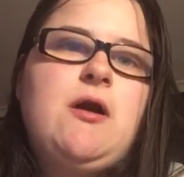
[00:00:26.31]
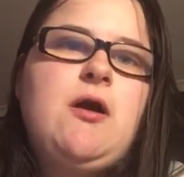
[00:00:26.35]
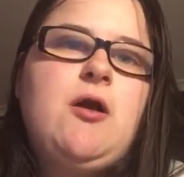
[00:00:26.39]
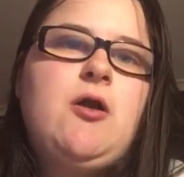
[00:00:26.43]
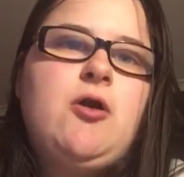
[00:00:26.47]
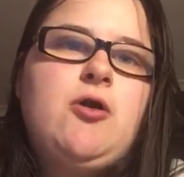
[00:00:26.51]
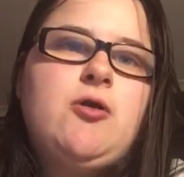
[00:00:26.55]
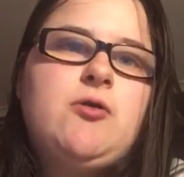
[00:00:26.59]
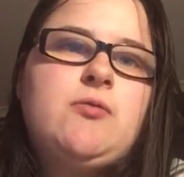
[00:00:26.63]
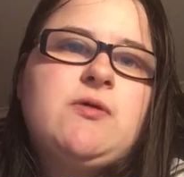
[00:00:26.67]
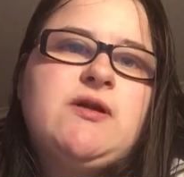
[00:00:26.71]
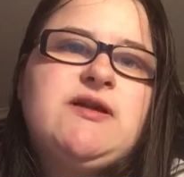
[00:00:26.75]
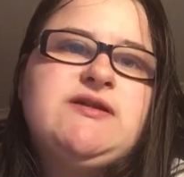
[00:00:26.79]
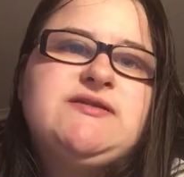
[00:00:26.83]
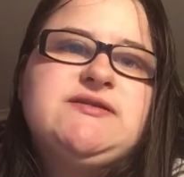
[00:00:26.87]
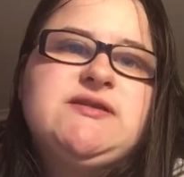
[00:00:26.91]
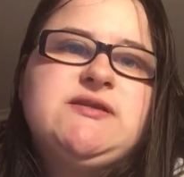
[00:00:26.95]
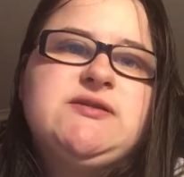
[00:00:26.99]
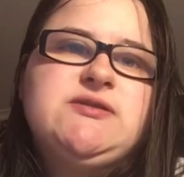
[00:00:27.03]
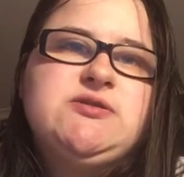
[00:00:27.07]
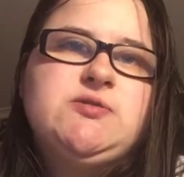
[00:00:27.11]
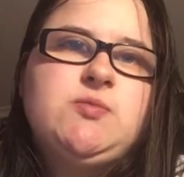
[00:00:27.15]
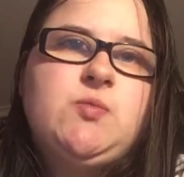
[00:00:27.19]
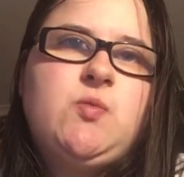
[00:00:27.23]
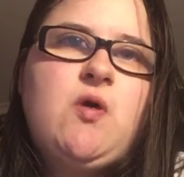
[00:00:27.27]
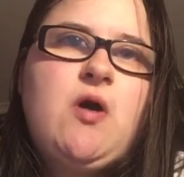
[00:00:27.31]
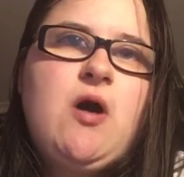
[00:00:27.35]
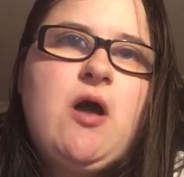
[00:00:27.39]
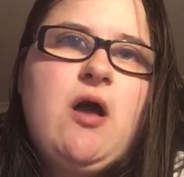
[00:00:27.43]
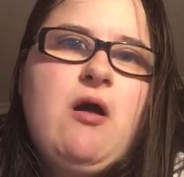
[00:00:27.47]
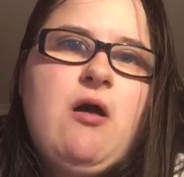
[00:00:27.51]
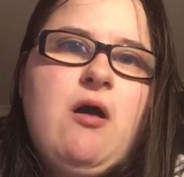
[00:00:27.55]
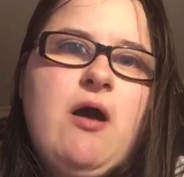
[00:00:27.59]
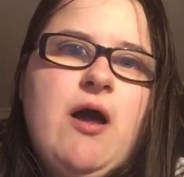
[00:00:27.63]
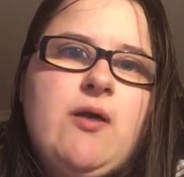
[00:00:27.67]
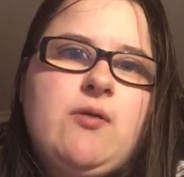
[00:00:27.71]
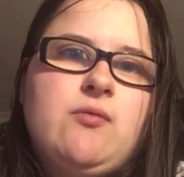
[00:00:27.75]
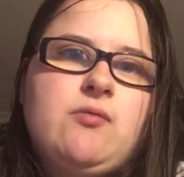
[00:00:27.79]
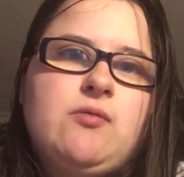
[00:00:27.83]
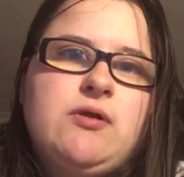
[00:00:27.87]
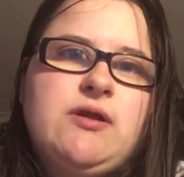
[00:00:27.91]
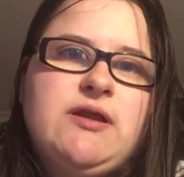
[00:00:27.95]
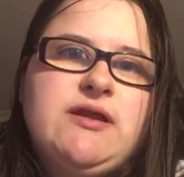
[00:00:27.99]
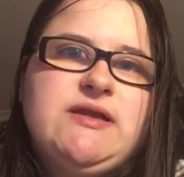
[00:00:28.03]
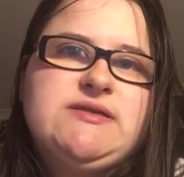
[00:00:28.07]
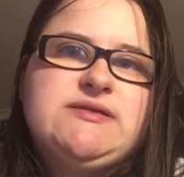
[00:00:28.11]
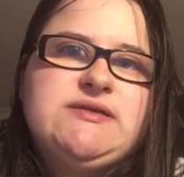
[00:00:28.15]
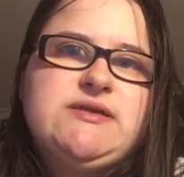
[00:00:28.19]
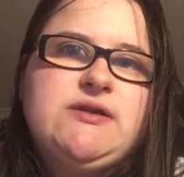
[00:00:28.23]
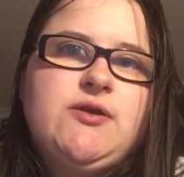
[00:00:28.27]
a lot of reasons why I
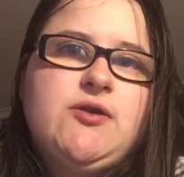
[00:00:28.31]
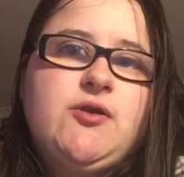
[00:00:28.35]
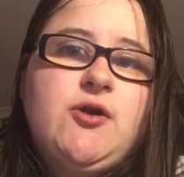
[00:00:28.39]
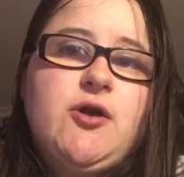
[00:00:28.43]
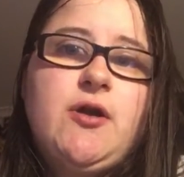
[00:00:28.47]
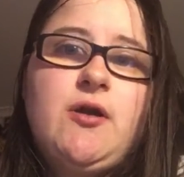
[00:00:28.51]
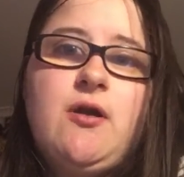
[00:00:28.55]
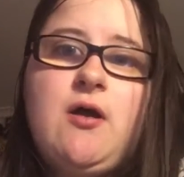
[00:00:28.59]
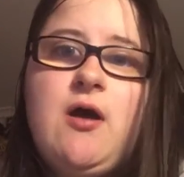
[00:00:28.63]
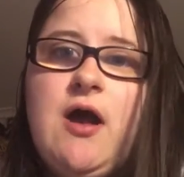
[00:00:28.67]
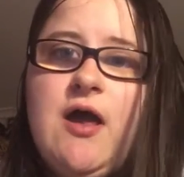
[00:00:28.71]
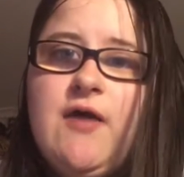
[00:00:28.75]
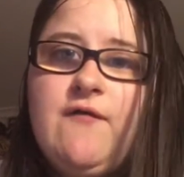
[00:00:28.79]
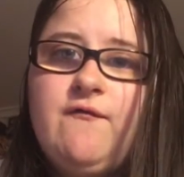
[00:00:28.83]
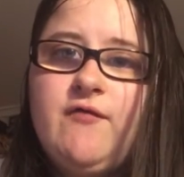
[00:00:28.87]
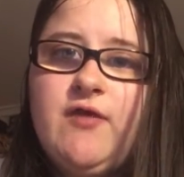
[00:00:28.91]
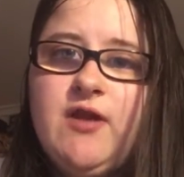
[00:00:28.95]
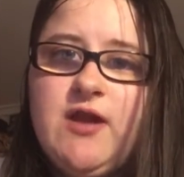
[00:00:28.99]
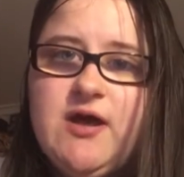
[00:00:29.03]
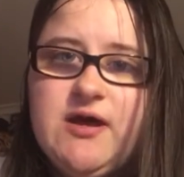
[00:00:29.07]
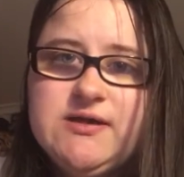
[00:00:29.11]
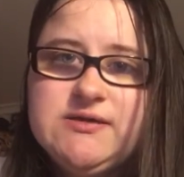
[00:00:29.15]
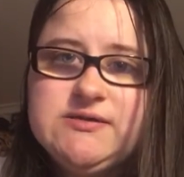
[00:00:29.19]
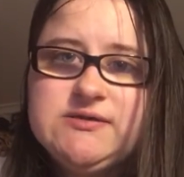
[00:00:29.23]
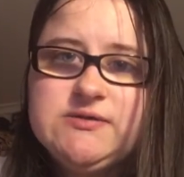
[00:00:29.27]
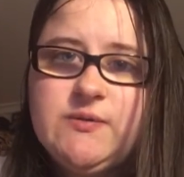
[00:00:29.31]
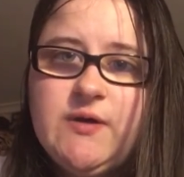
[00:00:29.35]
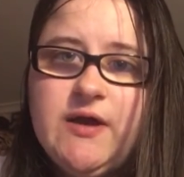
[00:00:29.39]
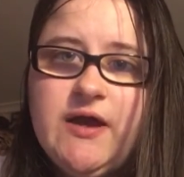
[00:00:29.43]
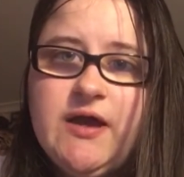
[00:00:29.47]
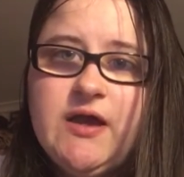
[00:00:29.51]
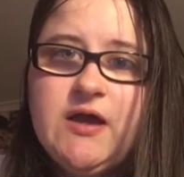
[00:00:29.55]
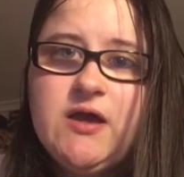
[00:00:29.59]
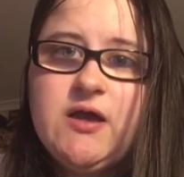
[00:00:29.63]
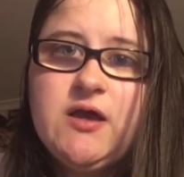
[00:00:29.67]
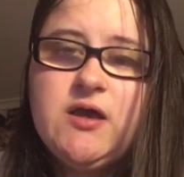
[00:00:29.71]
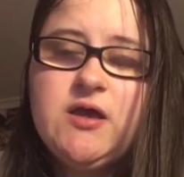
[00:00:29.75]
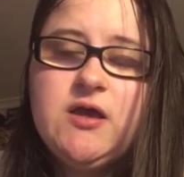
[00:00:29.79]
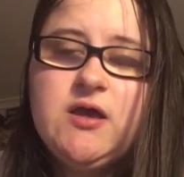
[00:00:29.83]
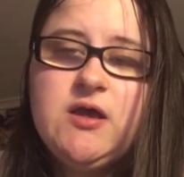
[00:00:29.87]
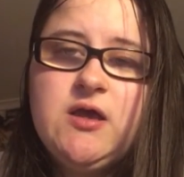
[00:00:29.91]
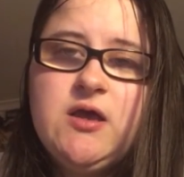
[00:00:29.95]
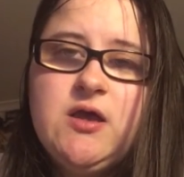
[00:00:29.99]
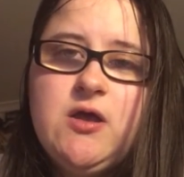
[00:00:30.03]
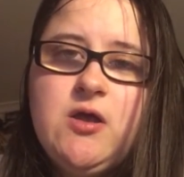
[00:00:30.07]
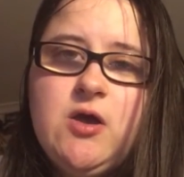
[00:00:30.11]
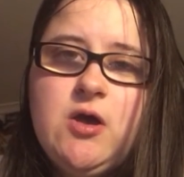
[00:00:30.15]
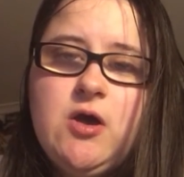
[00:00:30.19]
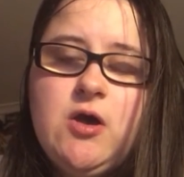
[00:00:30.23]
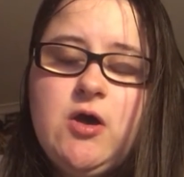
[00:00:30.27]
really didn't go live last week
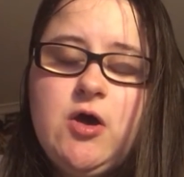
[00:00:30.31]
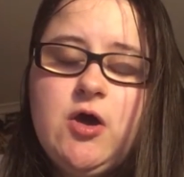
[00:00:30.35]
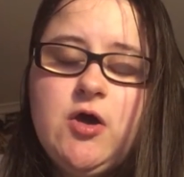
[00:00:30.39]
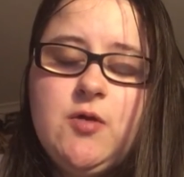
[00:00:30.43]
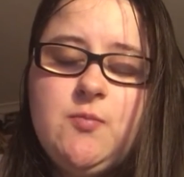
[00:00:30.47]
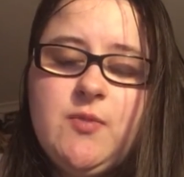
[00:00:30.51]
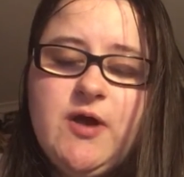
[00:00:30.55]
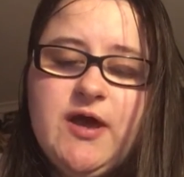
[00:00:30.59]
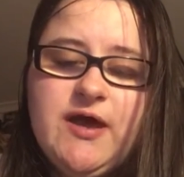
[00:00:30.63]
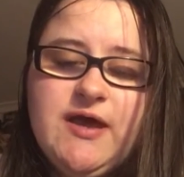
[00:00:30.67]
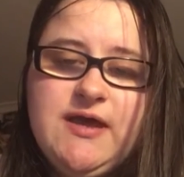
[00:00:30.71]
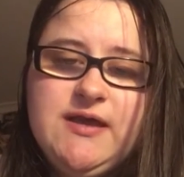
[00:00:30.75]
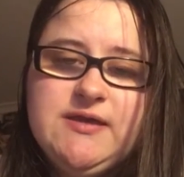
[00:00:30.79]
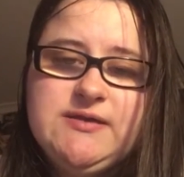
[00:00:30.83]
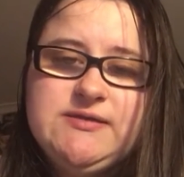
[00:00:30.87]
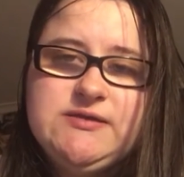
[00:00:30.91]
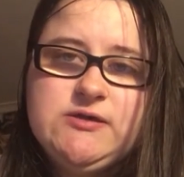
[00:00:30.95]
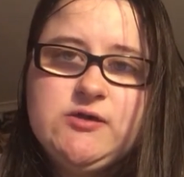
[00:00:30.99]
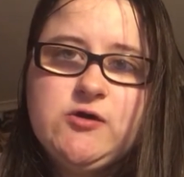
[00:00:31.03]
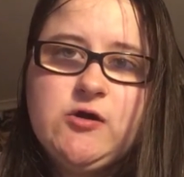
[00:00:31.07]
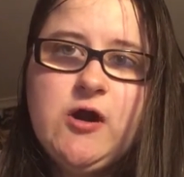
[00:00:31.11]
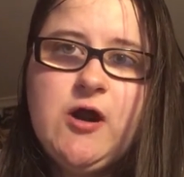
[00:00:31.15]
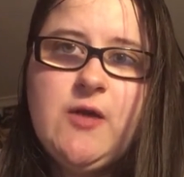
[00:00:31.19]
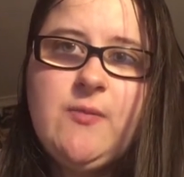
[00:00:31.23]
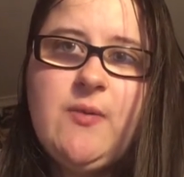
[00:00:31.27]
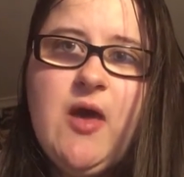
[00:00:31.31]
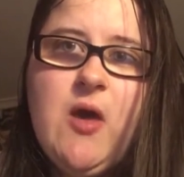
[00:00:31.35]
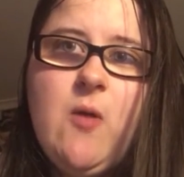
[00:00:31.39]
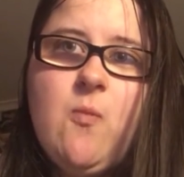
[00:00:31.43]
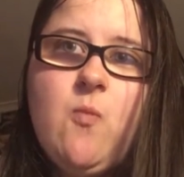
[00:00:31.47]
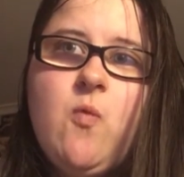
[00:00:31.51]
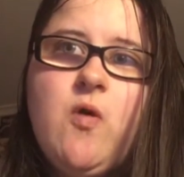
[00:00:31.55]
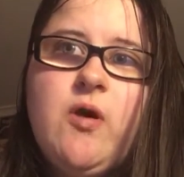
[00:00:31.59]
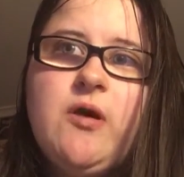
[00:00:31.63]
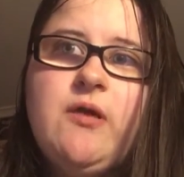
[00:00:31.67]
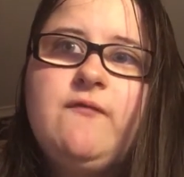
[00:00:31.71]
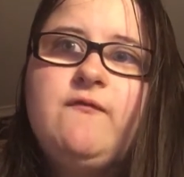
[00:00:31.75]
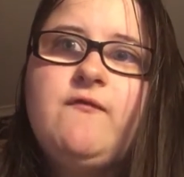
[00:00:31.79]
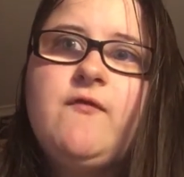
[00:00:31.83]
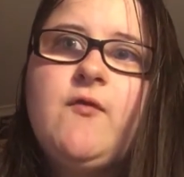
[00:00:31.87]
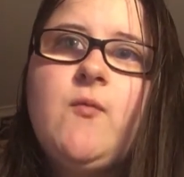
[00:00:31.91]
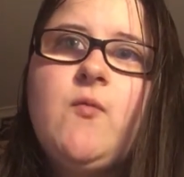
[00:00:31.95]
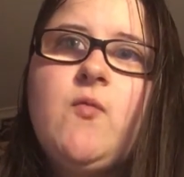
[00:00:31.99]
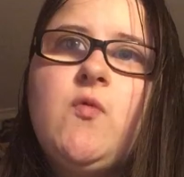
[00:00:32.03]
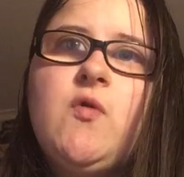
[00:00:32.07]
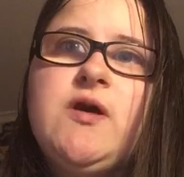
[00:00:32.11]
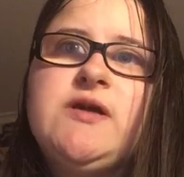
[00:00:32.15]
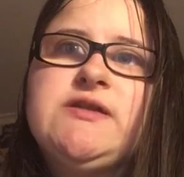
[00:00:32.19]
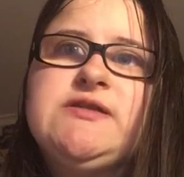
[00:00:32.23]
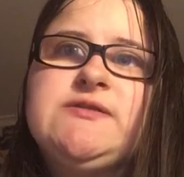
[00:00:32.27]
on my Instagram, and one of
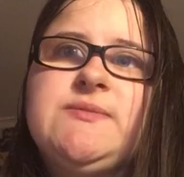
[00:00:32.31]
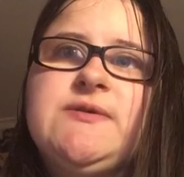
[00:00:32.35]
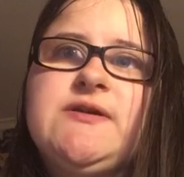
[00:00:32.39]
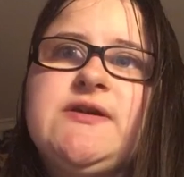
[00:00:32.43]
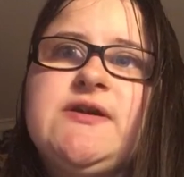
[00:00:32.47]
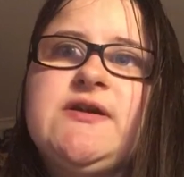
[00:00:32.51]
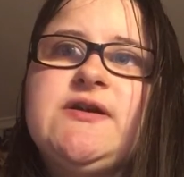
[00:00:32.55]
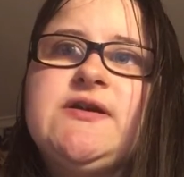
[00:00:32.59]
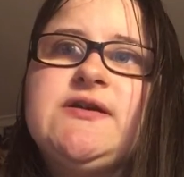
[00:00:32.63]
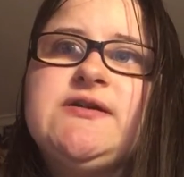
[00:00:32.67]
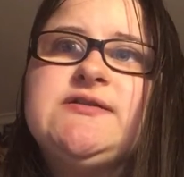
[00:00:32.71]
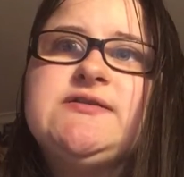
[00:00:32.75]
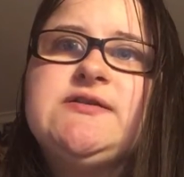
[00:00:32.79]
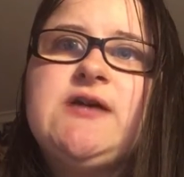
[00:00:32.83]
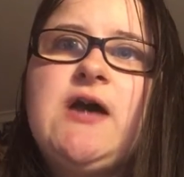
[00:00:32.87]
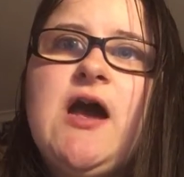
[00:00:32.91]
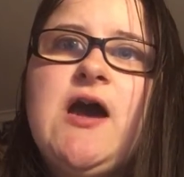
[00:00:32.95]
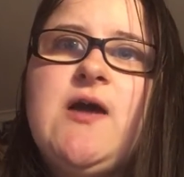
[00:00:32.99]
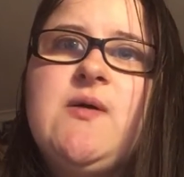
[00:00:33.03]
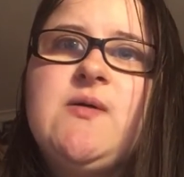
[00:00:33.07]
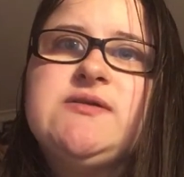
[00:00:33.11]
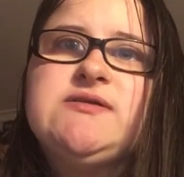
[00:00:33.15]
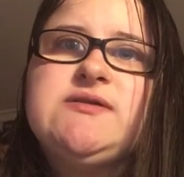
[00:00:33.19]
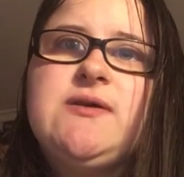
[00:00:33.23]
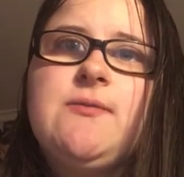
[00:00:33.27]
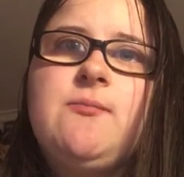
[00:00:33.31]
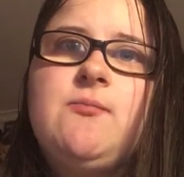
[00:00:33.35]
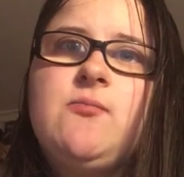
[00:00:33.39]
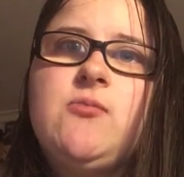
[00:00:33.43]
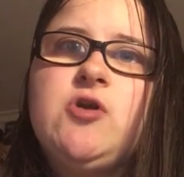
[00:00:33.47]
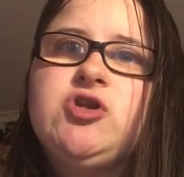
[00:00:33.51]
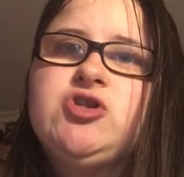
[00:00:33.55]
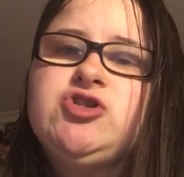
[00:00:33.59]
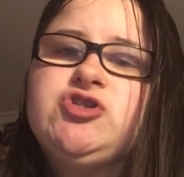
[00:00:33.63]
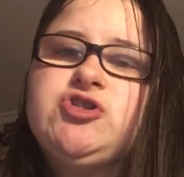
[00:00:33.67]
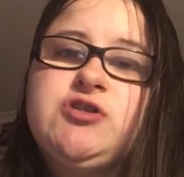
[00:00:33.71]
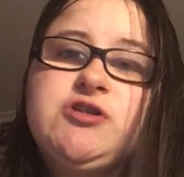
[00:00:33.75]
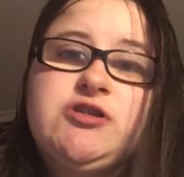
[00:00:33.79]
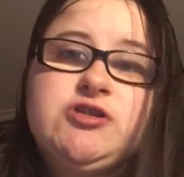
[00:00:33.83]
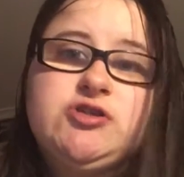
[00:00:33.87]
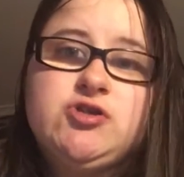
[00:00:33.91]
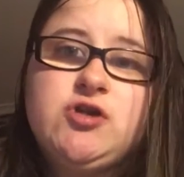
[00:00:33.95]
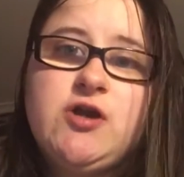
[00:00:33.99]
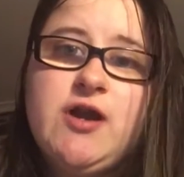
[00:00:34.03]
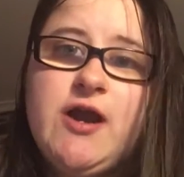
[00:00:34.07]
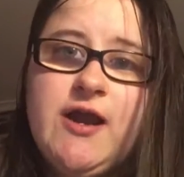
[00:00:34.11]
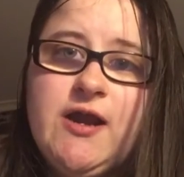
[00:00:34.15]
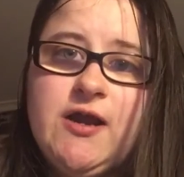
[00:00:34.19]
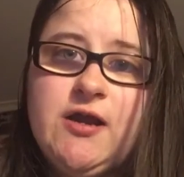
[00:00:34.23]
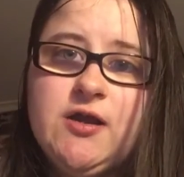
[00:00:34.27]
them was because I was emotionally
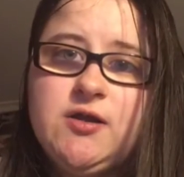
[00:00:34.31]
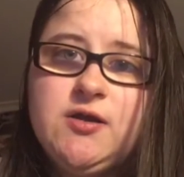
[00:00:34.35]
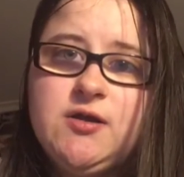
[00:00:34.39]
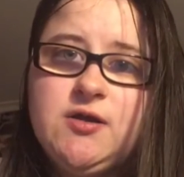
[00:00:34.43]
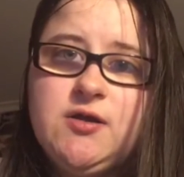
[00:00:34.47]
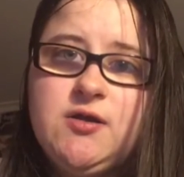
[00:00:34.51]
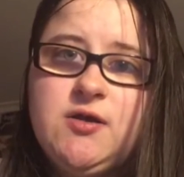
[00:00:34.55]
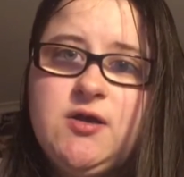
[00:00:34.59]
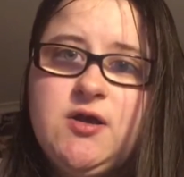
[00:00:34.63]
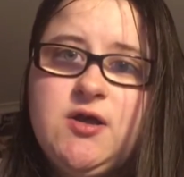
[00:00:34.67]
drained.